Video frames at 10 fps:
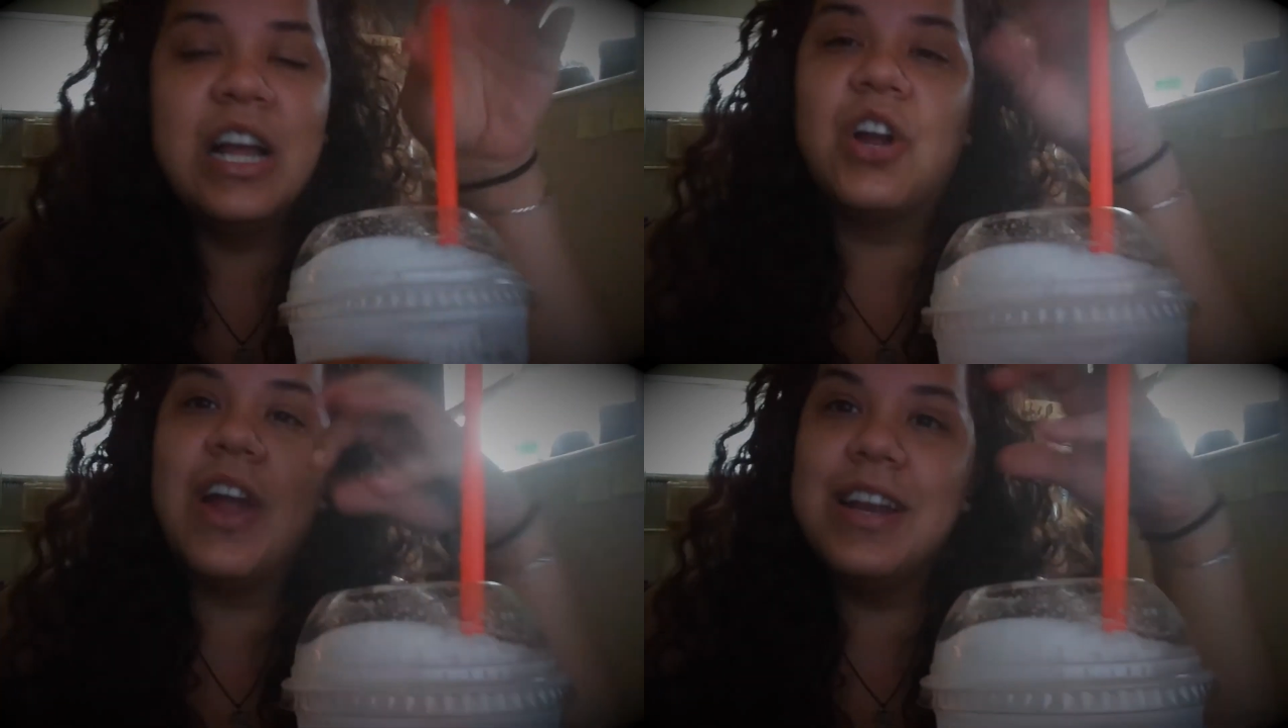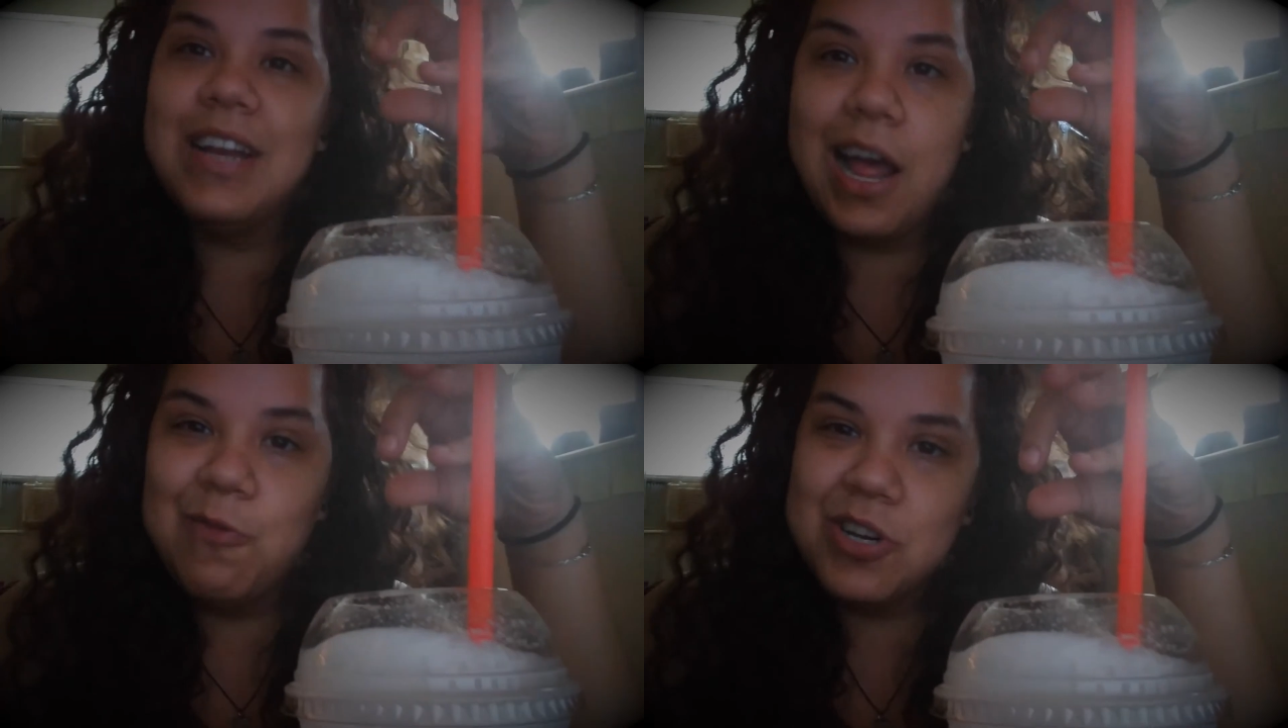
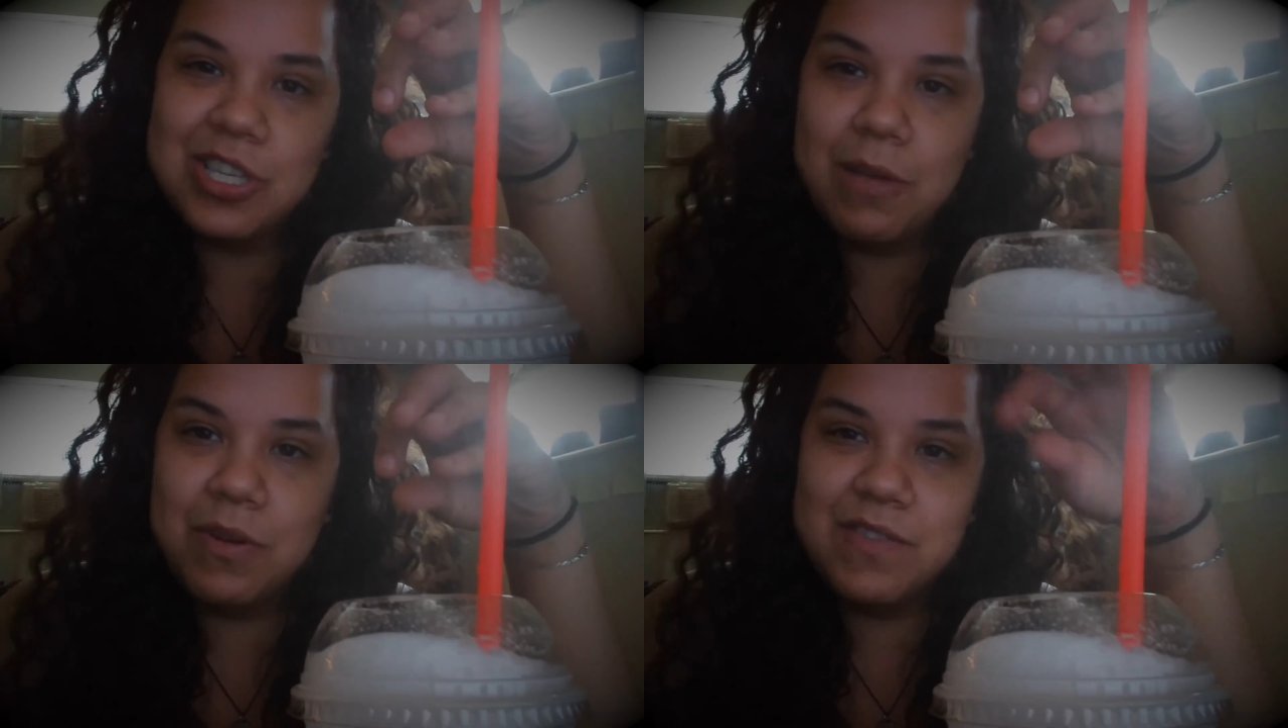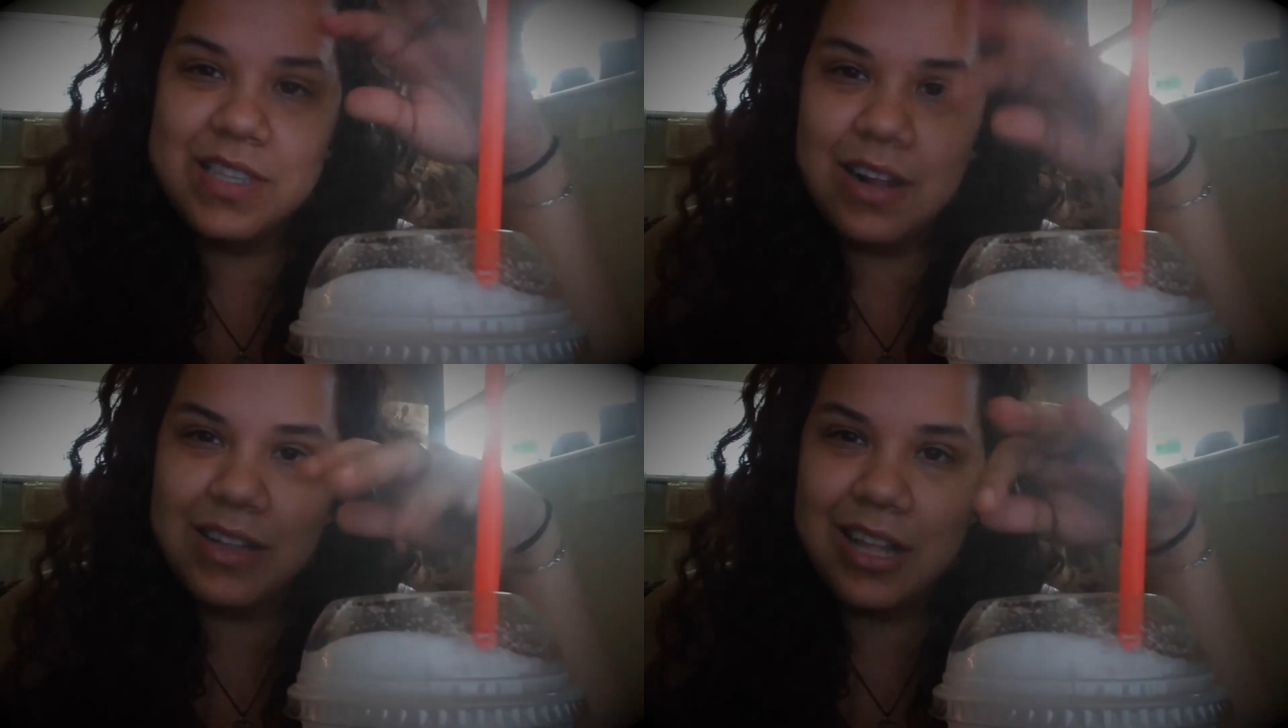Granted, I wish they would have
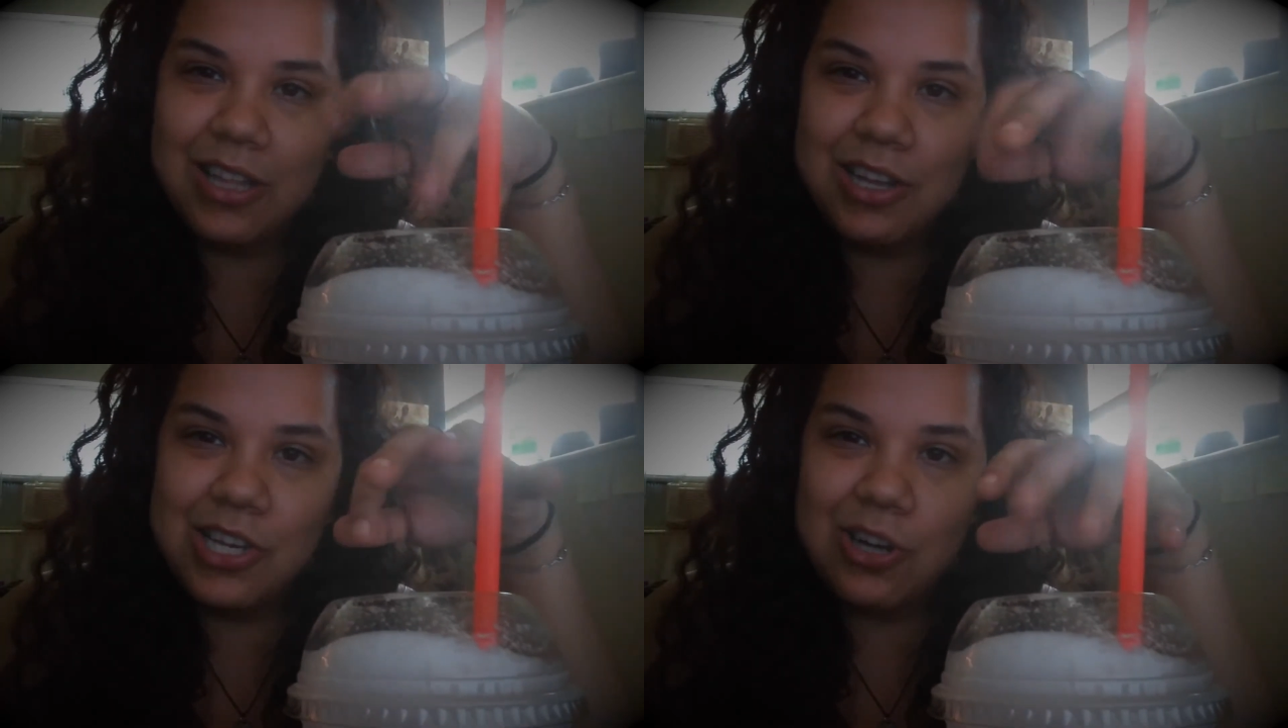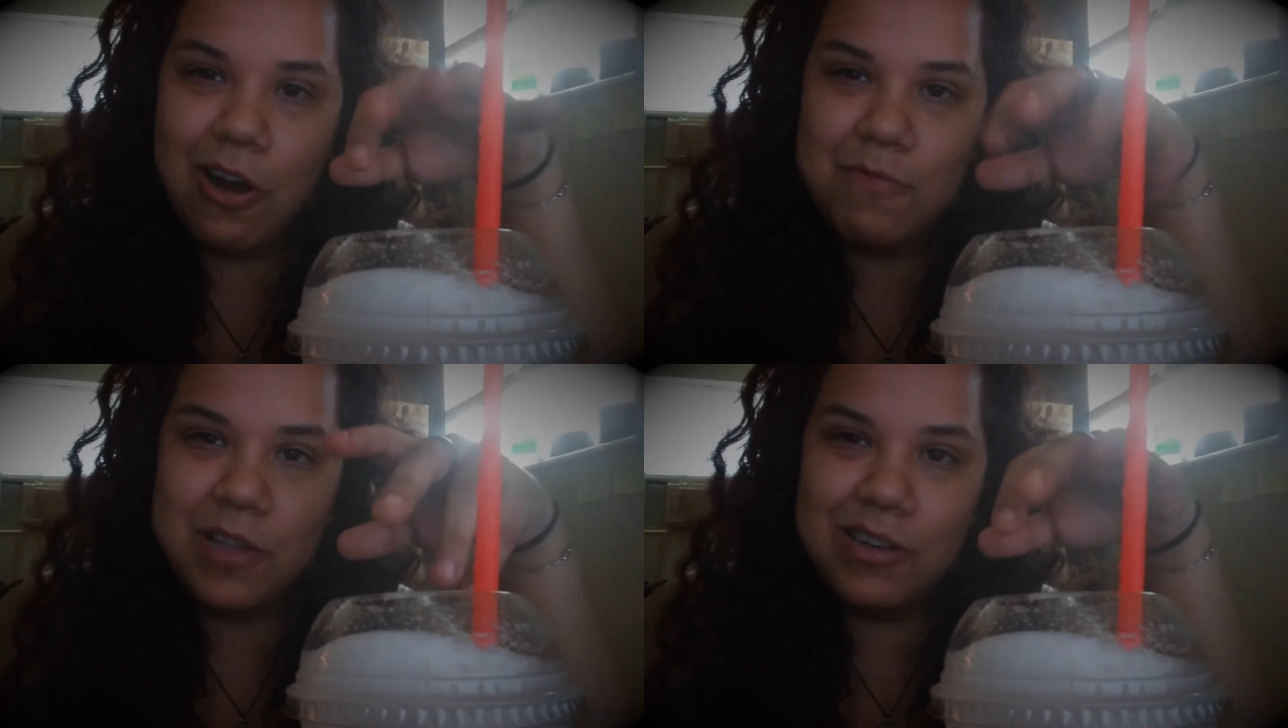stuck, like, Lucky
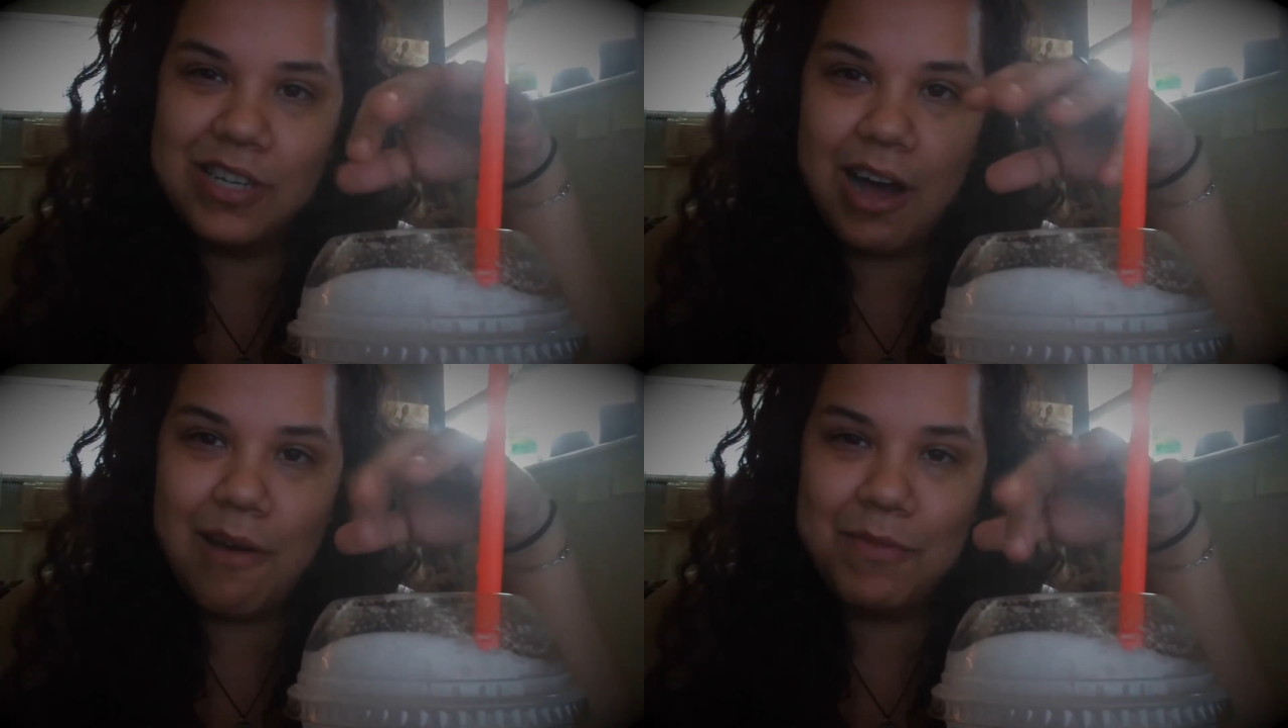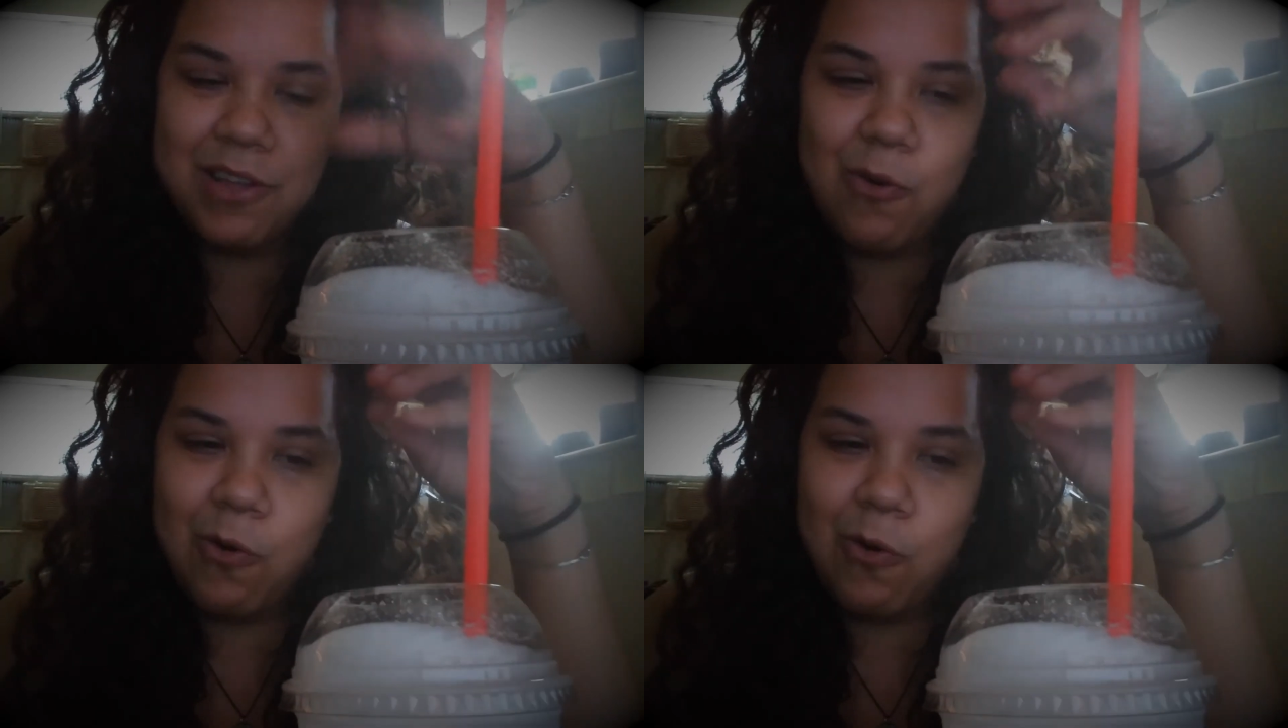Charms on top, like,